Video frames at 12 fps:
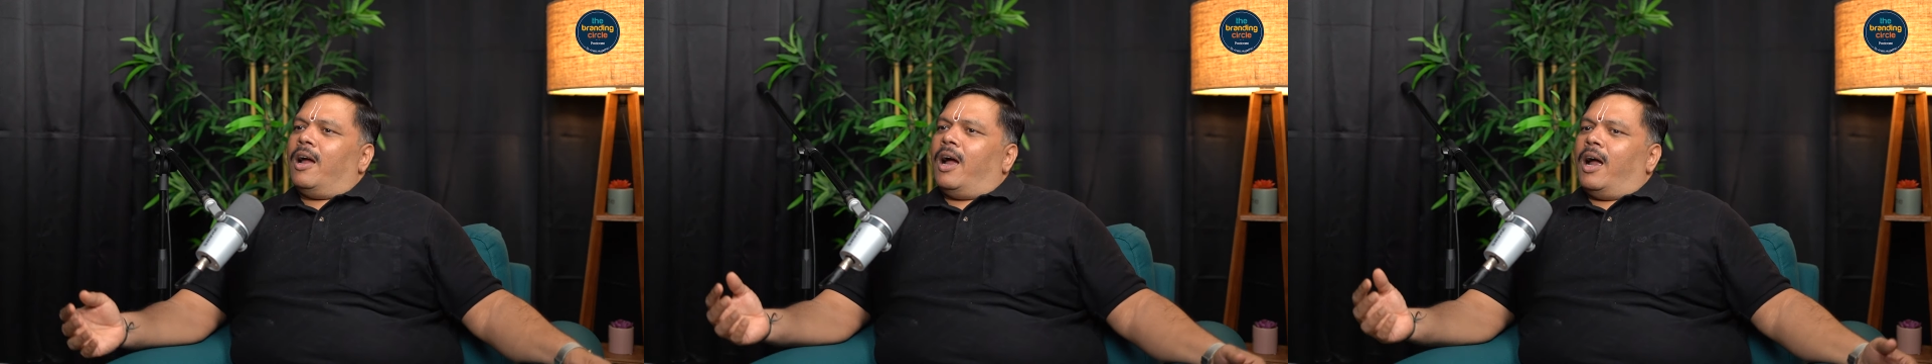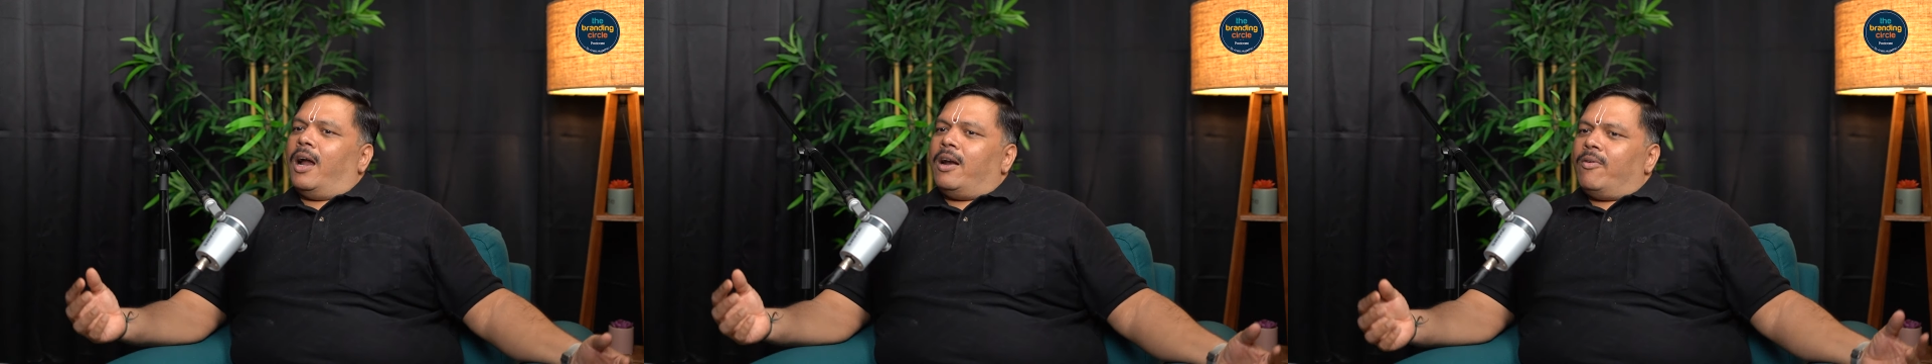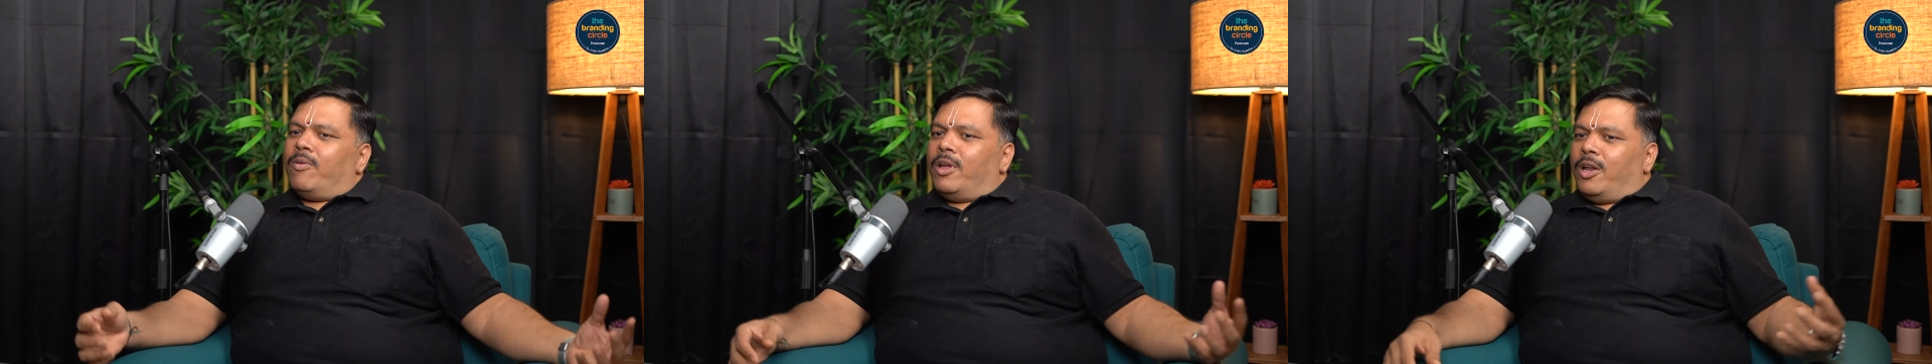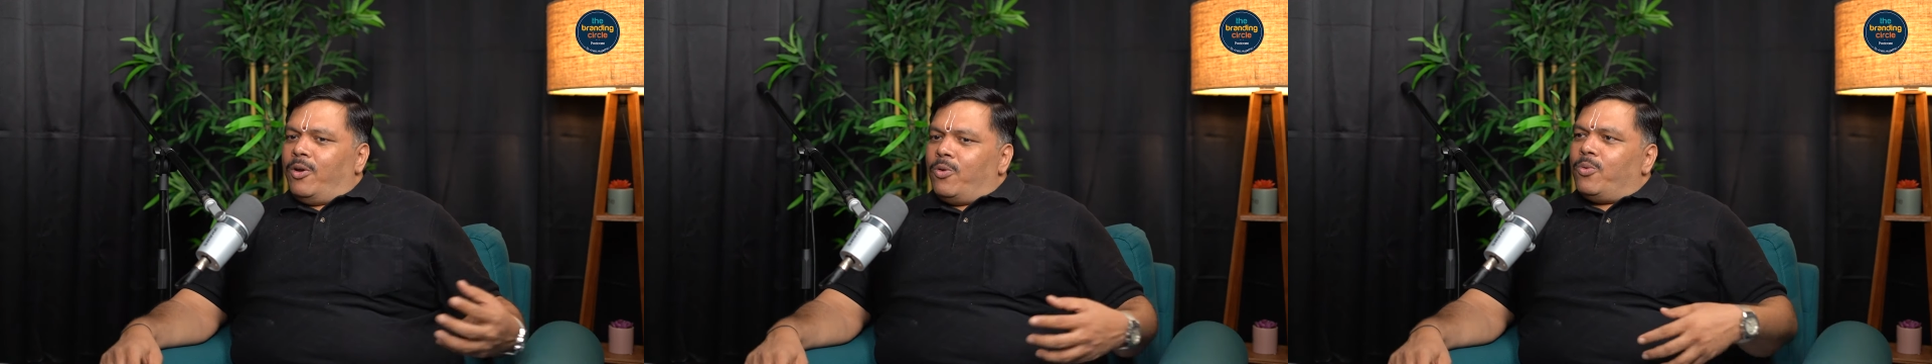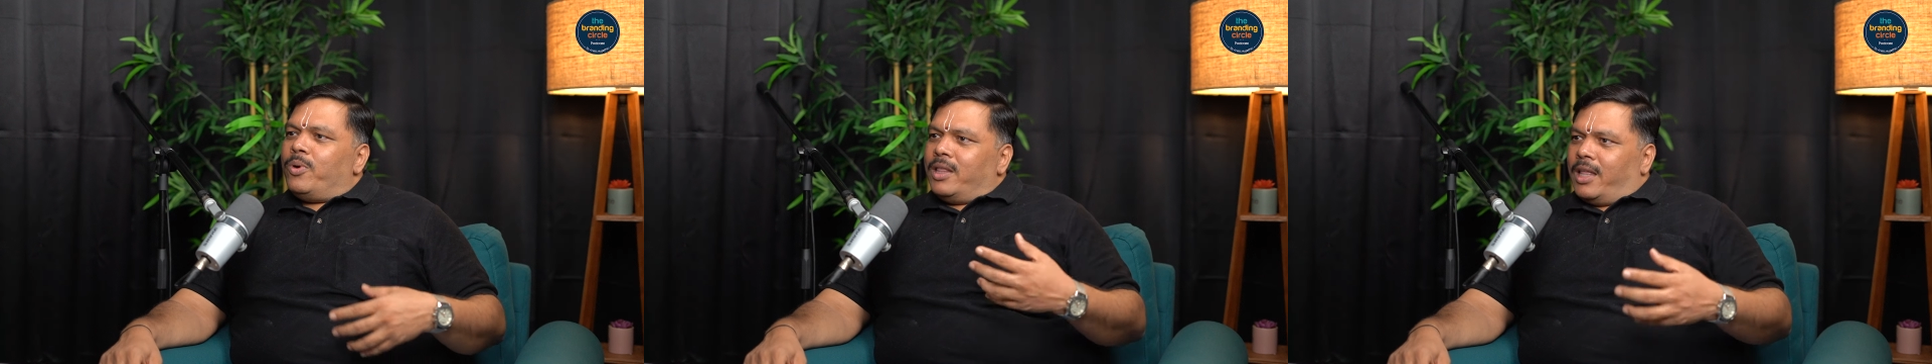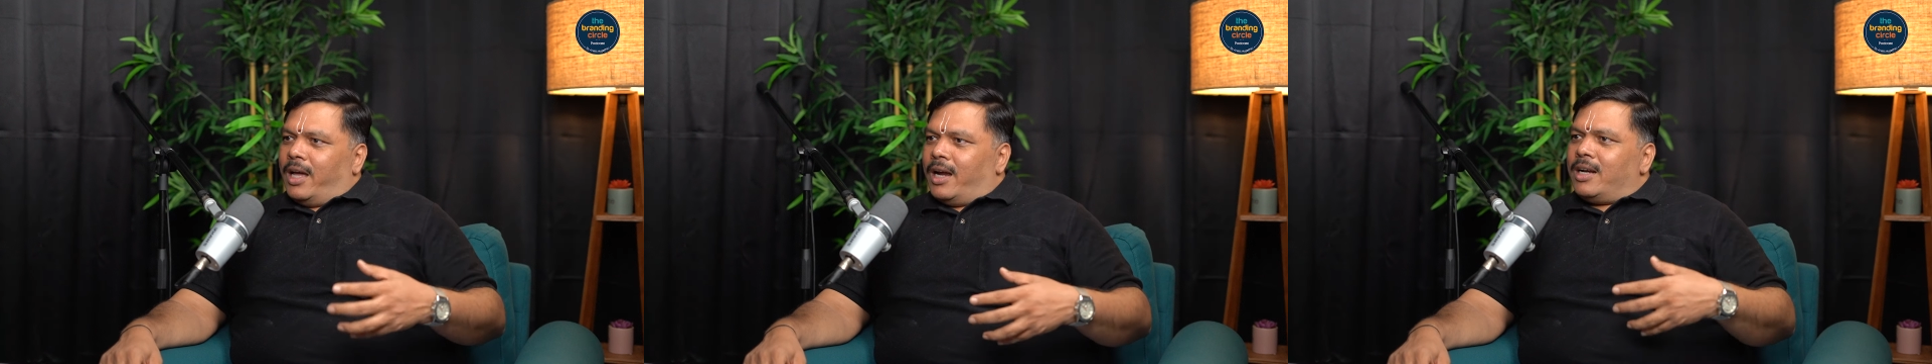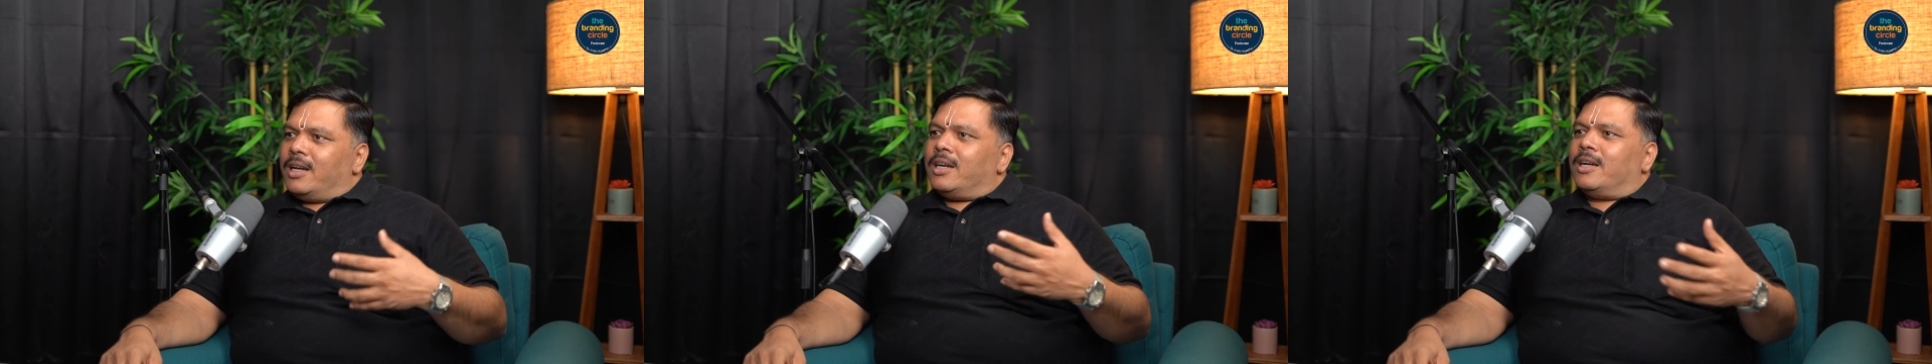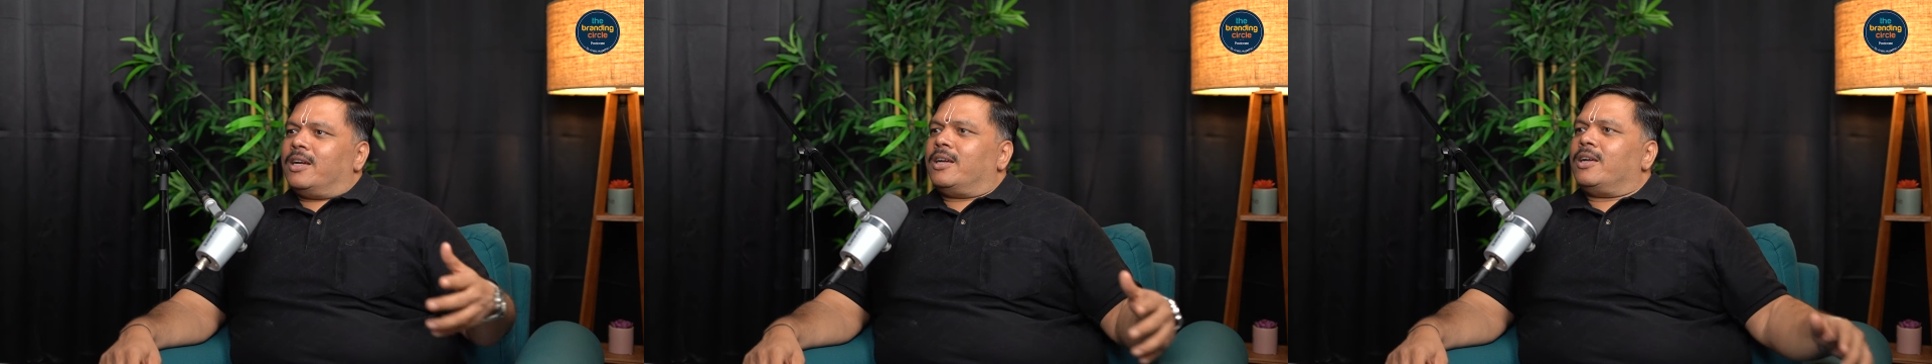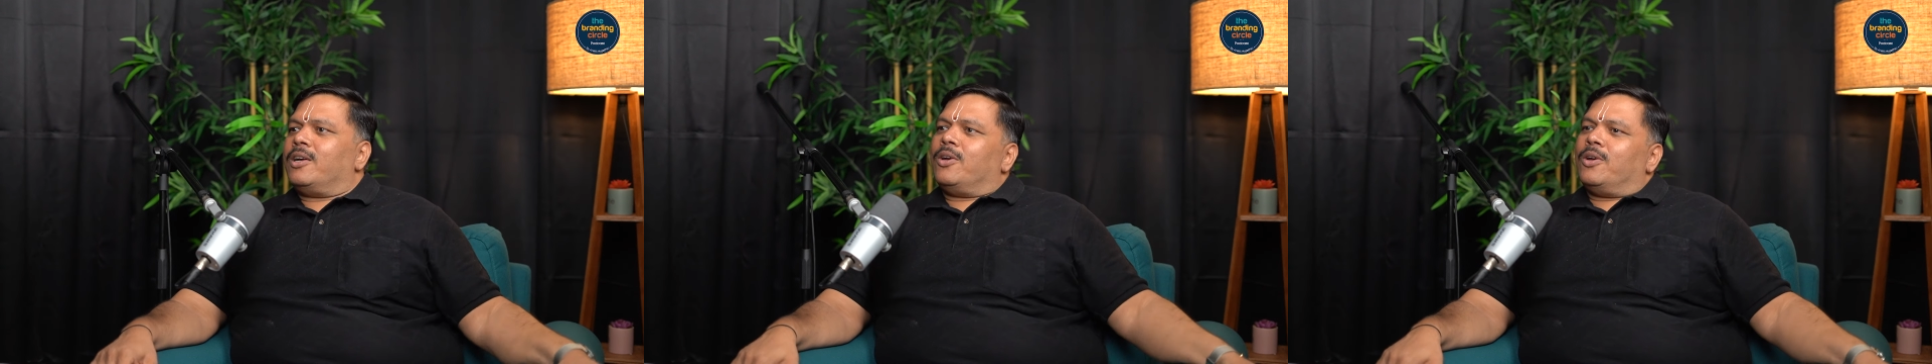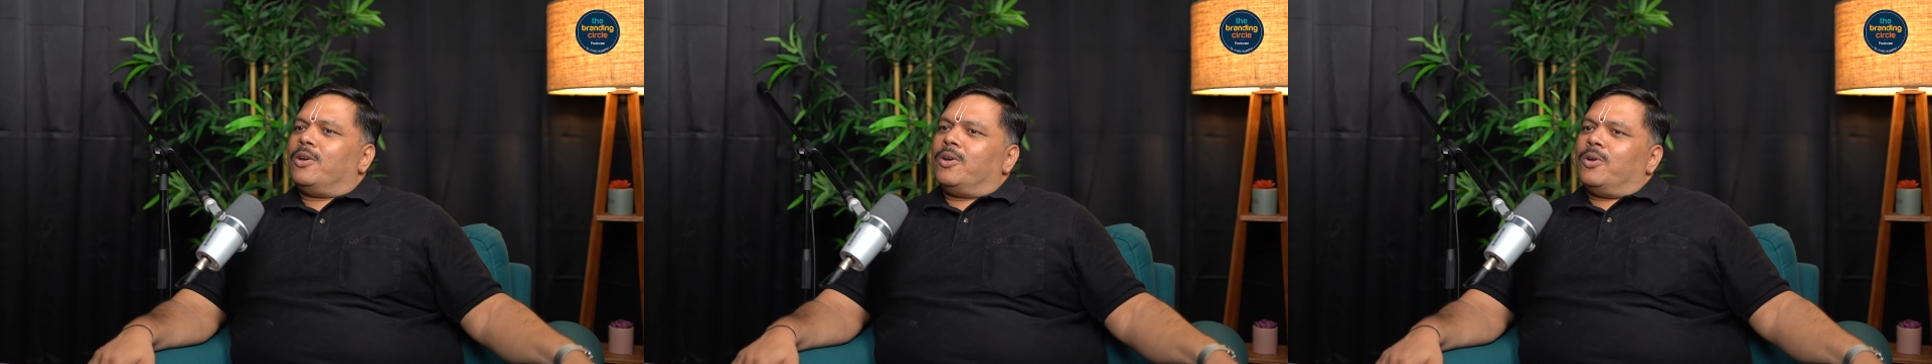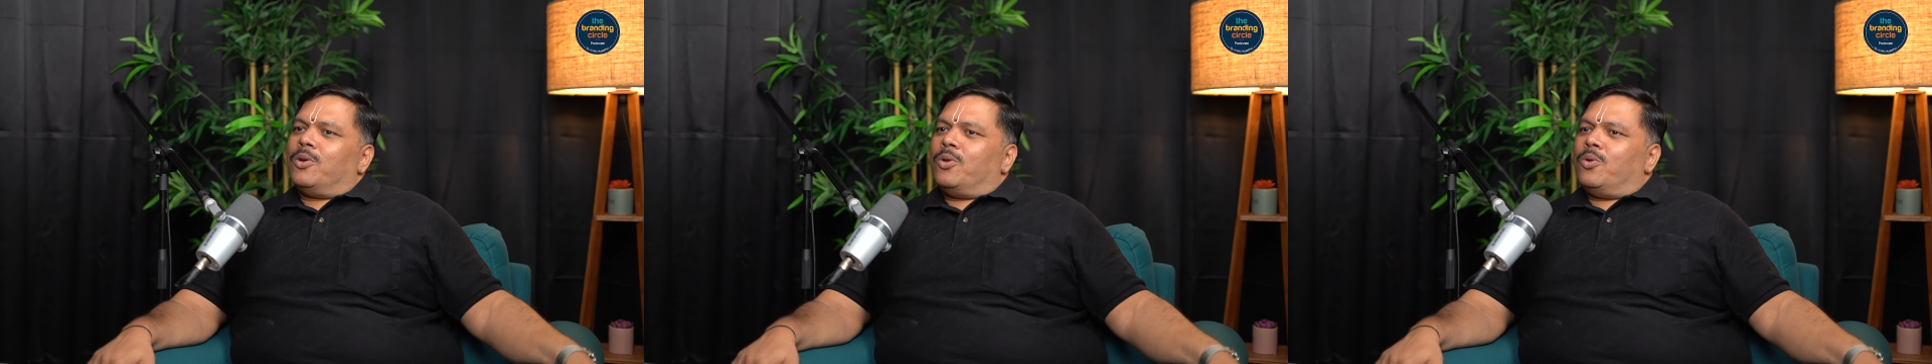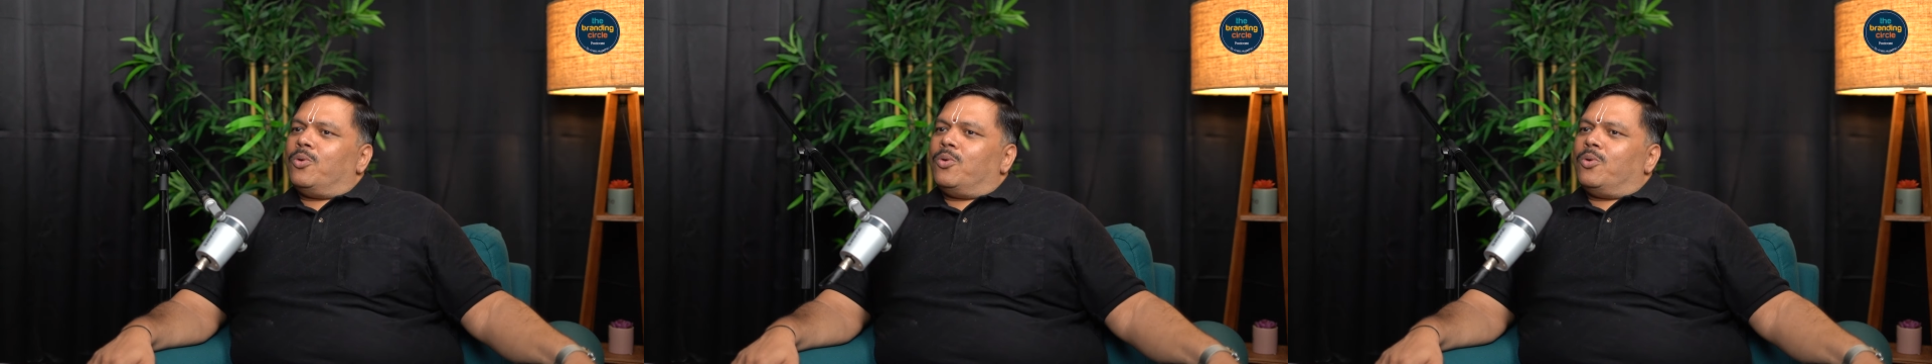And in doing that, you